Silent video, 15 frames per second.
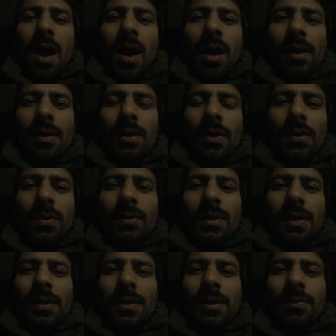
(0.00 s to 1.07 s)
I know
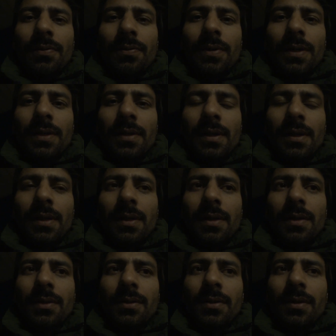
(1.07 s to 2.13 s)
that if we think
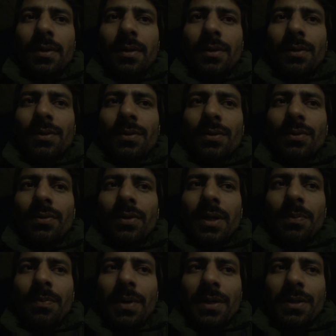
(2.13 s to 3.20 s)
the, through
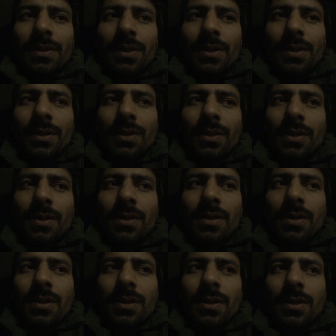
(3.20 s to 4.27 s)
a patient
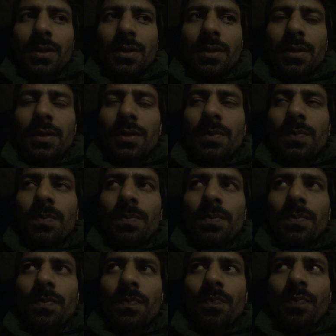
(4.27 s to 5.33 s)
to
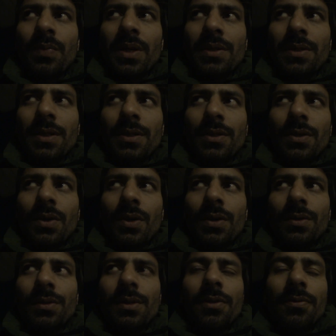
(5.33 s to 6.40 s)
patient
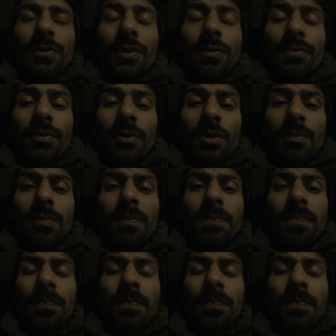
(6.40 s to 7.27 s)
suffering from